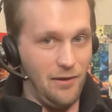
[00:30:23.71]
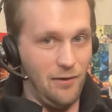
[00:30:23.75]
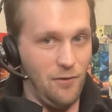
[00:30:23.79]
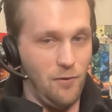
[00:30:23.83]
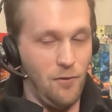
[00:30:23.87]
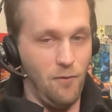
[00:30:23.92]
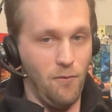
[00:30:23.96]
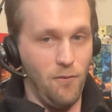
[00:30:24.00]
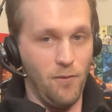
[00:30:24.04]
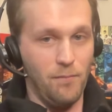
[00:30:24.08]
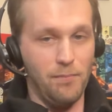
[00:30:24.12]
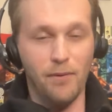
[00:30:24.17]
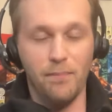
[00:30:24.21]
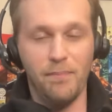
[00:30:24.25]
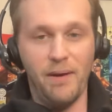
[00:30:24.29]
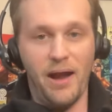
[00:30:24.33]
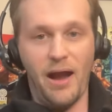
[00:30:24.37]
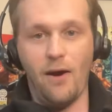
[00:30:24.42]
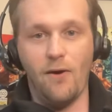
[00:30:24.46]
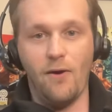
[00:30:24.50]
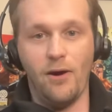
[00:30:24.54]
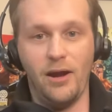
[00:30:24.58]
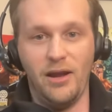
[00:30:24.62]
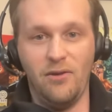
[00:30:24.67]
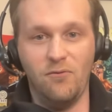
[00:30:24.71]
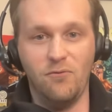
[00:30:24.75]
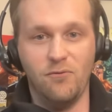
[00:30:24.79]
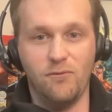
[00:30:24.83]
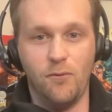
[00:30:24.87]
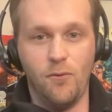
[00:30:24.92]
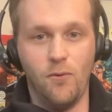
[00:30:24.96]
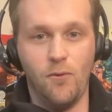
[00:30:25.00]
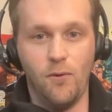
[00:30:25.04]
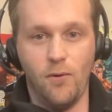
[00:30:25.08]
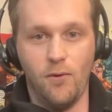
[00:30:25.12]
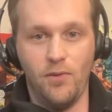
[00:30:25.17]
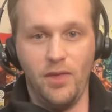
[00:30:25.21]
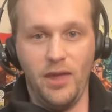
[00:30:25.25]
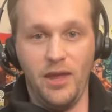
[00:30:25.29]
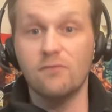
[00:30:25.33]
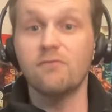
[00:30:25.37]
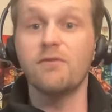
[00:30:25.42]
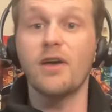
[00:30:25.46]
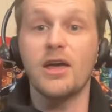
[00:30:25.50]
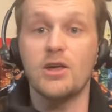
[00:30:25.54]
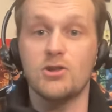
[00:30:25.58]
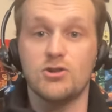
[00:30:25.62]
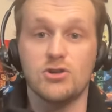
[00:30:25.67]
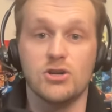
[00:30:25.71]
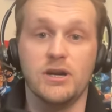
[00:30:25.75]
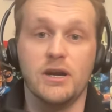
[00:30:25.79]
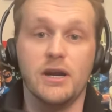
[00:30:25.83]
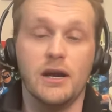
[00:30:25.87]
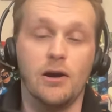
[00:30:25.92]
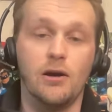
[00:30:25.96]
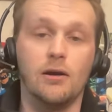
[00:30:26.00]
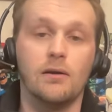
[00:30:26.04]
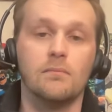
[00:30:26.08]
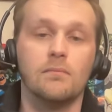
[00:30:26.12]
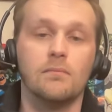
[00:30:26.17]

who were preparing for the invasion here.